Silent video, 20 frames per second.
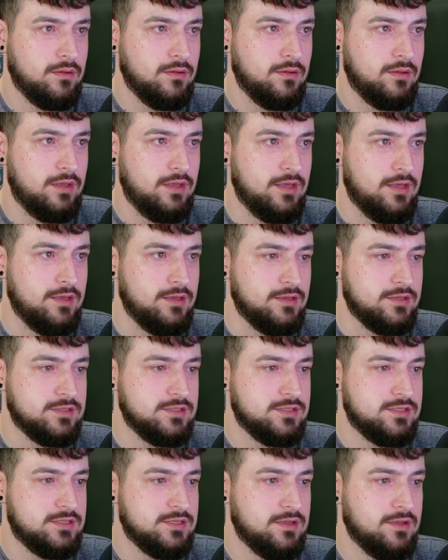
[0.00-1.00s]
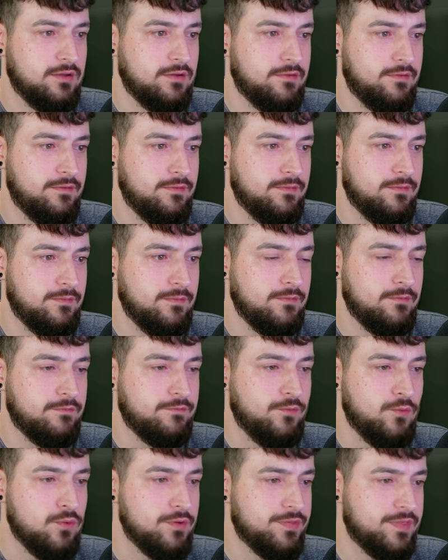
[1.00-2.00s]
is
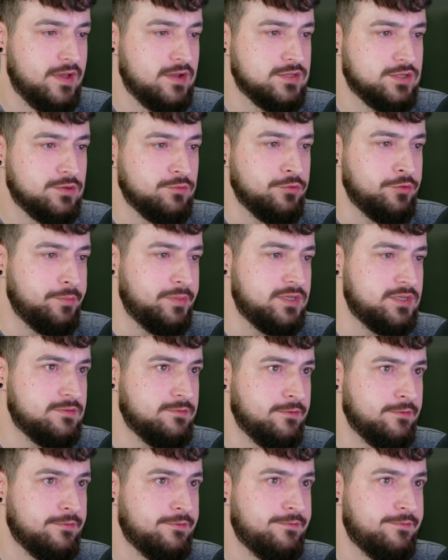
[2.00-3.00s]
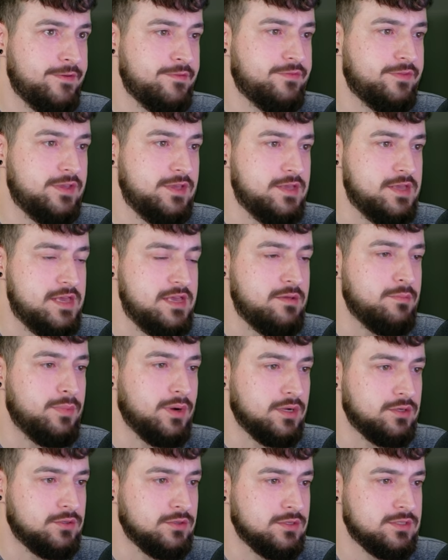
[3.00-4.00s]
4,000 rubies for 50 key
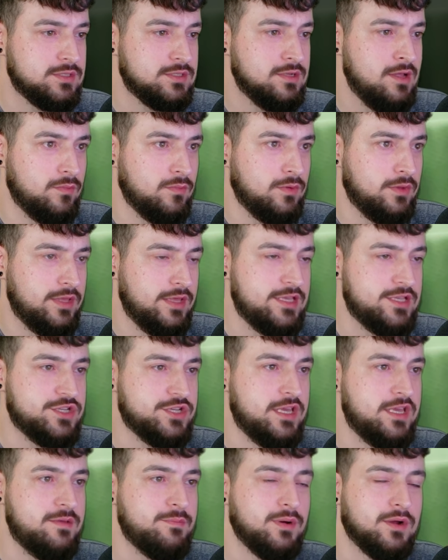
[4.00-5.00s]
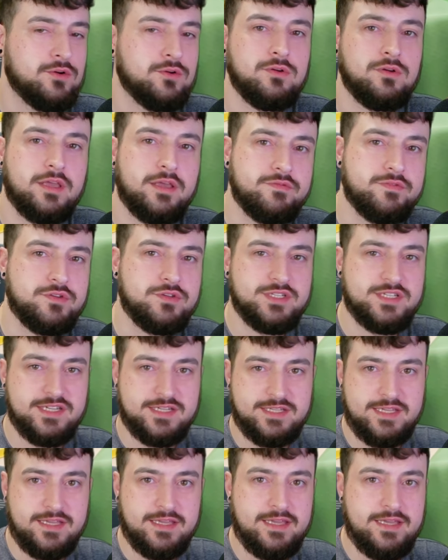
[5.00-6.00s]
bundles. Each key bundle gives you
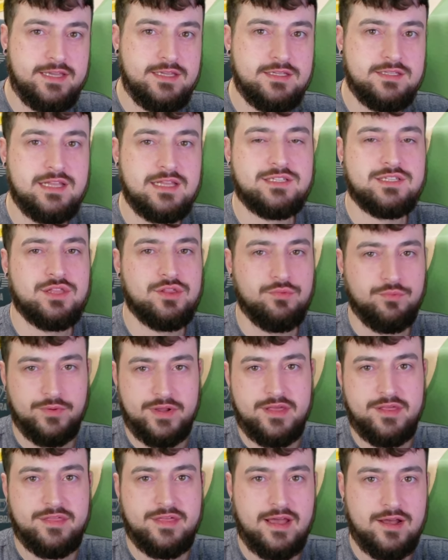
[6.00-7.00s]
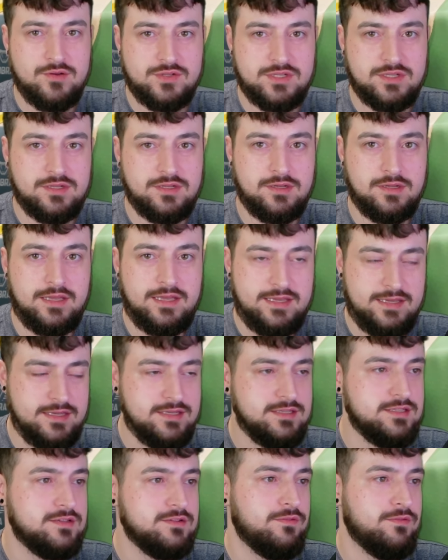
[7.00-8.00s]
60 keys. That's 3,000
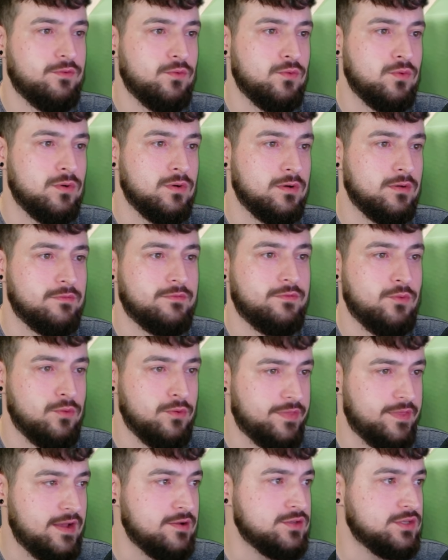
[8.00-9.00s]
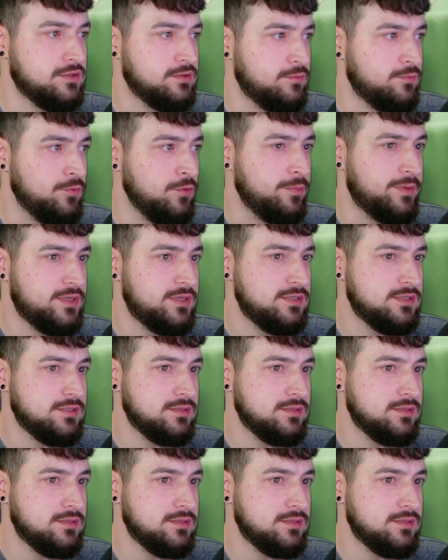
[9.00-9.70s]
keys for 4,000 rubies.